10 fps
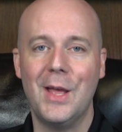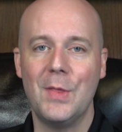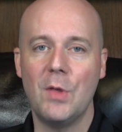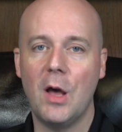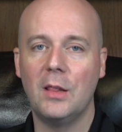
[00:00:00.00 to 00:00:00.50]

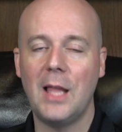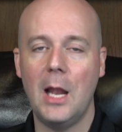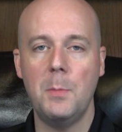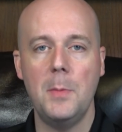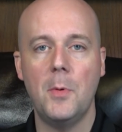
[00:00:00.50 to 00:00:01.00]
A lot
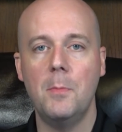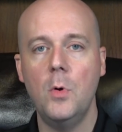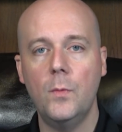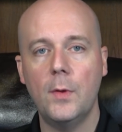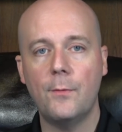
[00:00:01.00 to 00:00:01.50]
of people
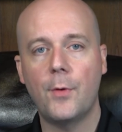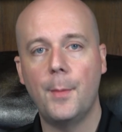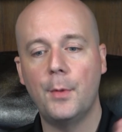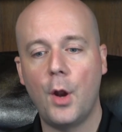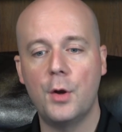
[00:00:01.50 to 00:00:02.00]
moving
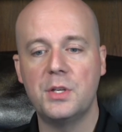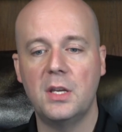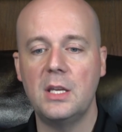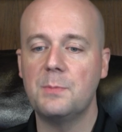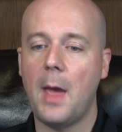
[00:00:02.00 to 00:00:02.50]
from large
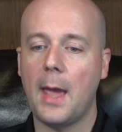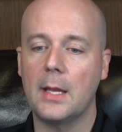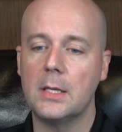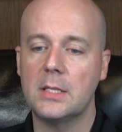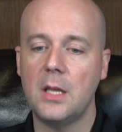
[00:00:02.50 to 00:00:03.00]
cities back
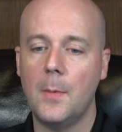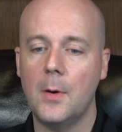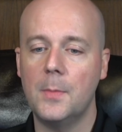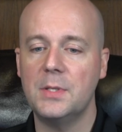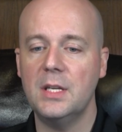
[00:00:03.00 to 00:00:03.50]
into
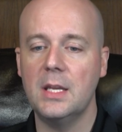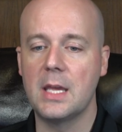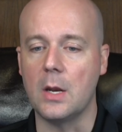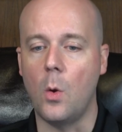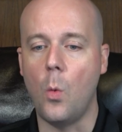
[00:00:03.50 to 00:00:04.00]
suburbs to
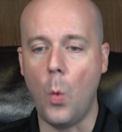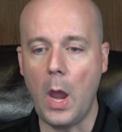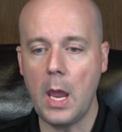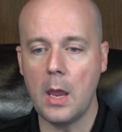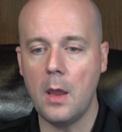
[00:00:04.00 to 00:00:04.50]
get
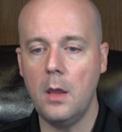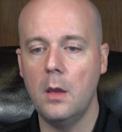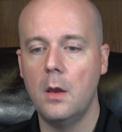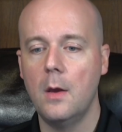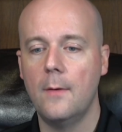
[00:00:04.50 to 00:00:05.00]
away
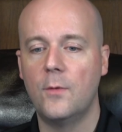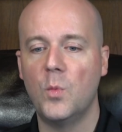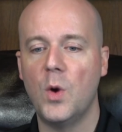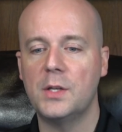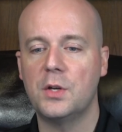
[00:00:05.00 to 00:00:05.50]
from
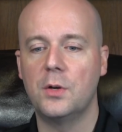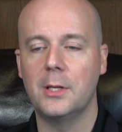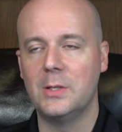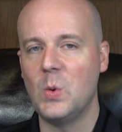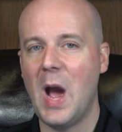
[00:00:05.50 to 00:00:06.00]
what turned
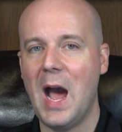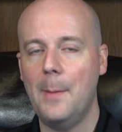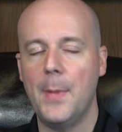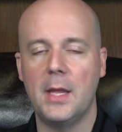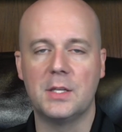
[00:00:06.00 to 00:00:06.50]
into
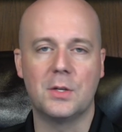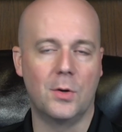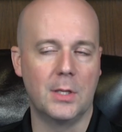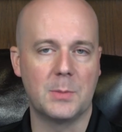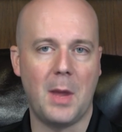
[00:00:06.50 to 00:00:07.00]
hotbeds
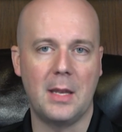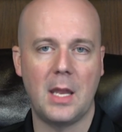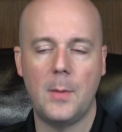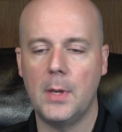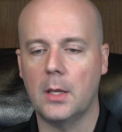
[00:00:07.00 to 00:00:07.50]
during this
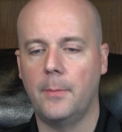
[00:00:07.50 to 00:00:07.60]
pandemic.